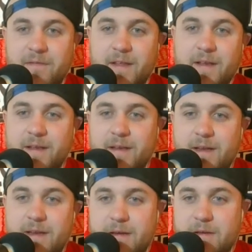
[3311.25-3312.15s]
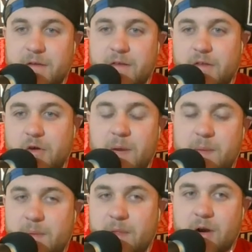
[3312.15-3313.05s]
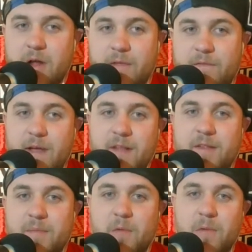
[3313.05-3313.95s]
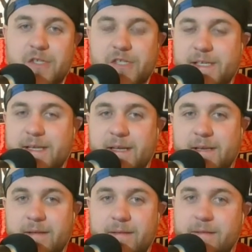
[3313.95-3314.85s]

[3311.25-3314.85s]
and there's so many people that are on the fence about what she did.